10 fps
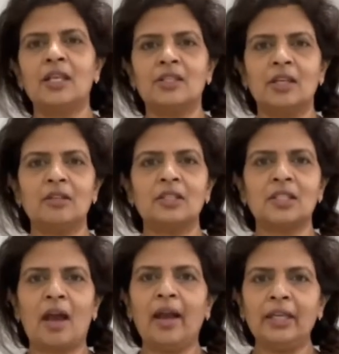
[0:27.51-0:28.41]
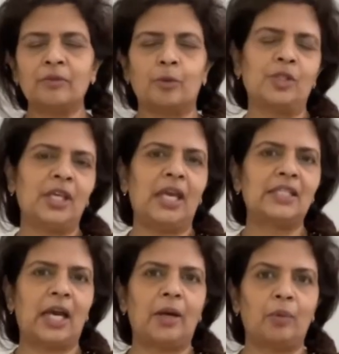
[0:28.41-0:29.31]
So tight
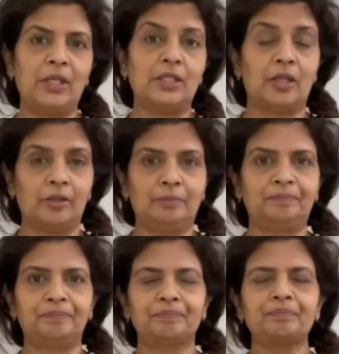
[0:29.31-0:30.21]
48-hour window.